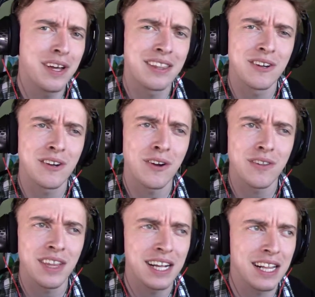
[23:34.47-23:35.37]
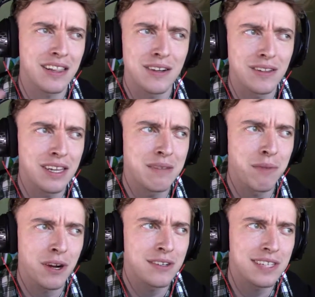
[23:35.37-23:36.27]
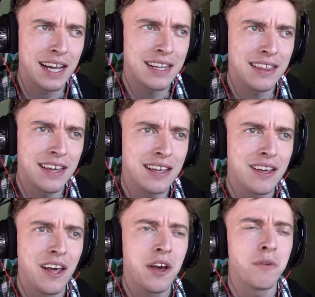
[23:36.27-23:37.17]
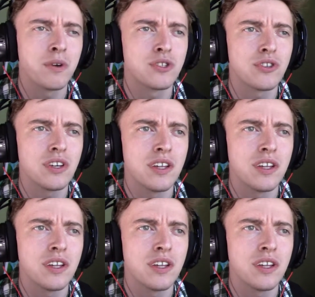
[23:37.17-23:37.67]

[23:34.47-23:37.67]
and there aren't, like, clearly marked anything, which